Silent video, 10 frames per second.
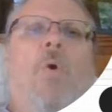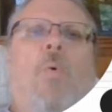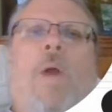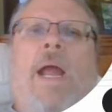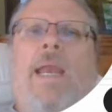
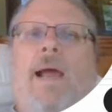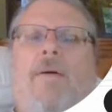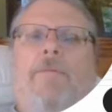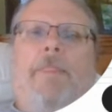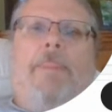Right
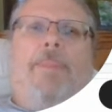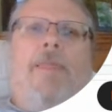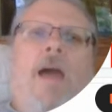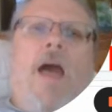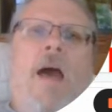now,
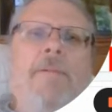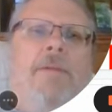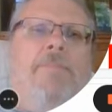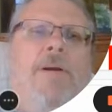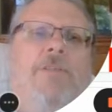common
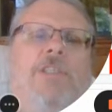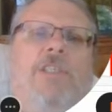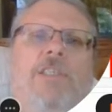approach